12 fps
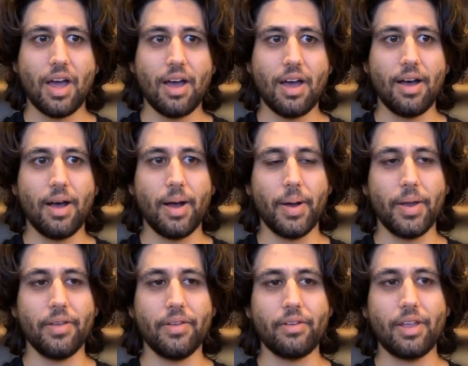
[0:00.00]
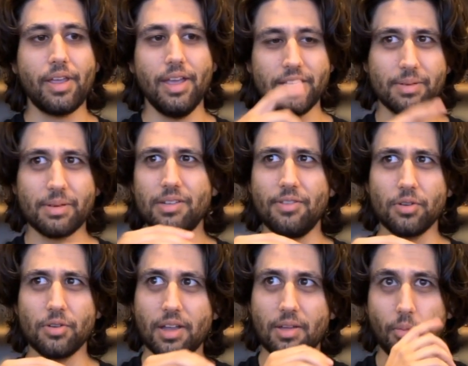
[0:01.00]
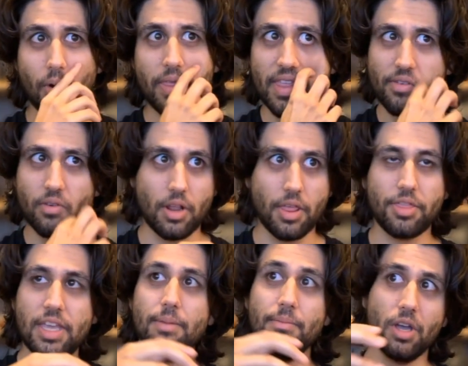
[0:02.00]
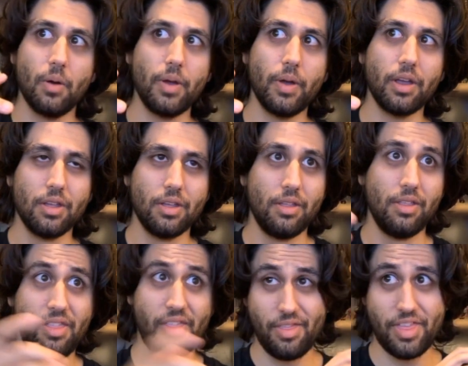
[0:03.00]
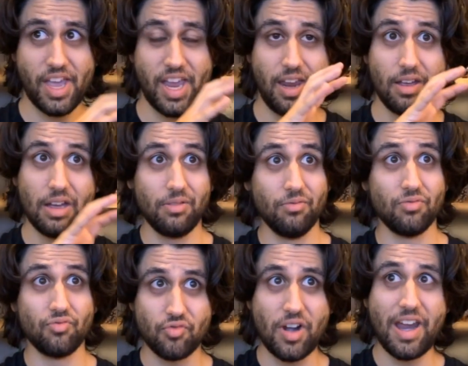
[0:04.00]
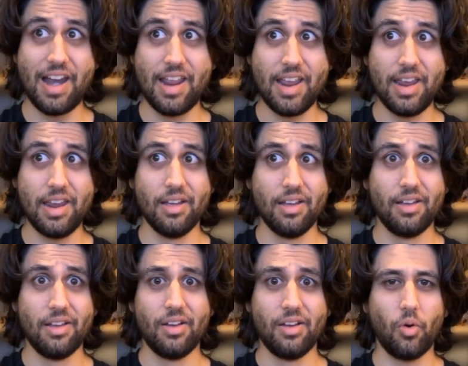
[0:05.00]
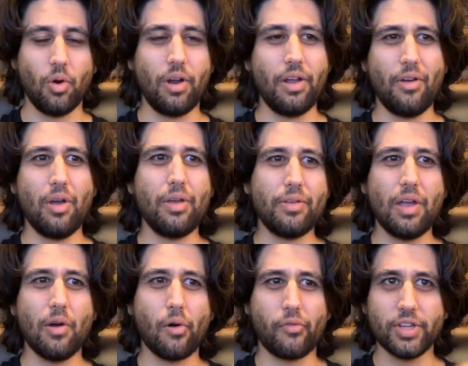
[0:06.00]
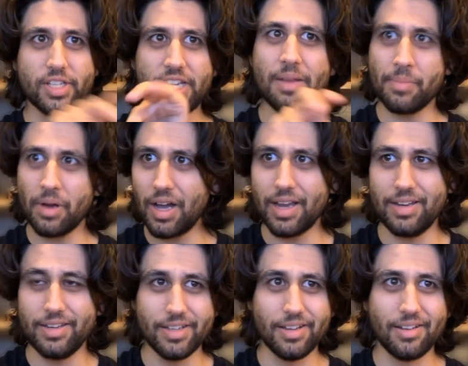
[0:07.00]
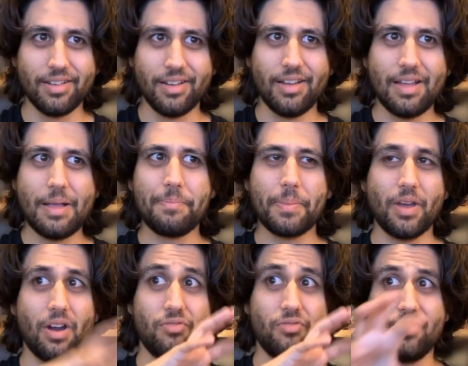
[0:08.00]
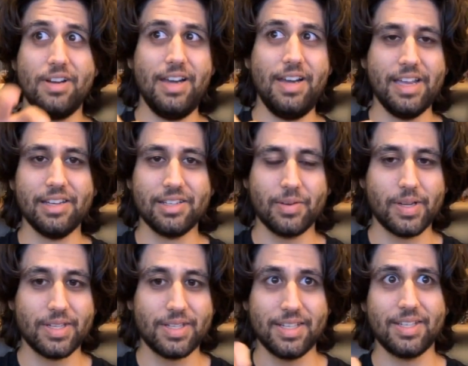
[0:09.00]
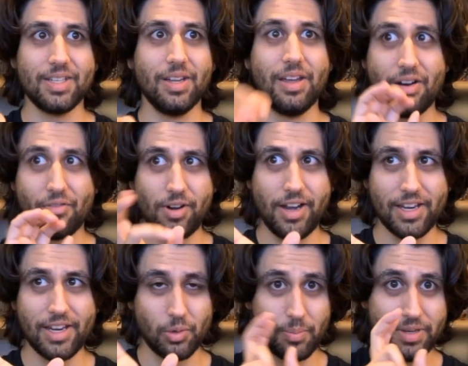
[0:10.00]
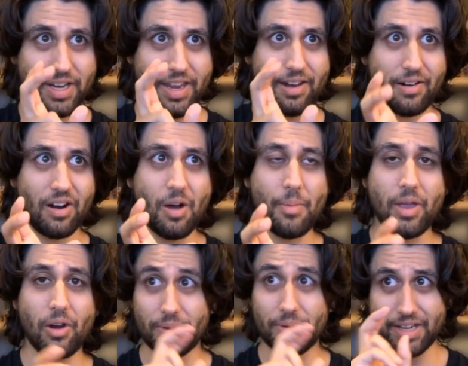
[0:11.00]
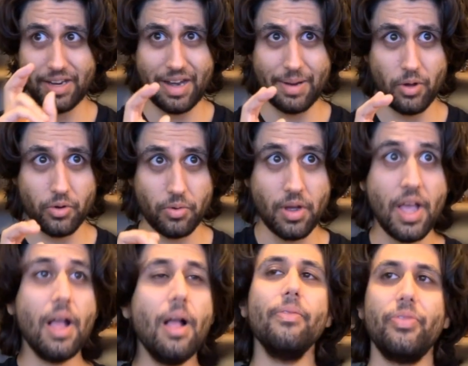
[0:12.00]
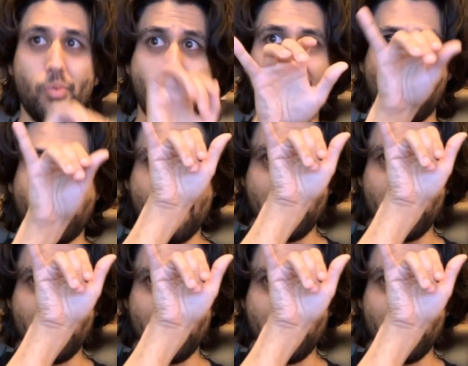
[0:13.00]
and it sometimes feels like when they've got a theme going, they really, or it, or if the team behind it are really into a system, are really into a particular army or a particular model, will have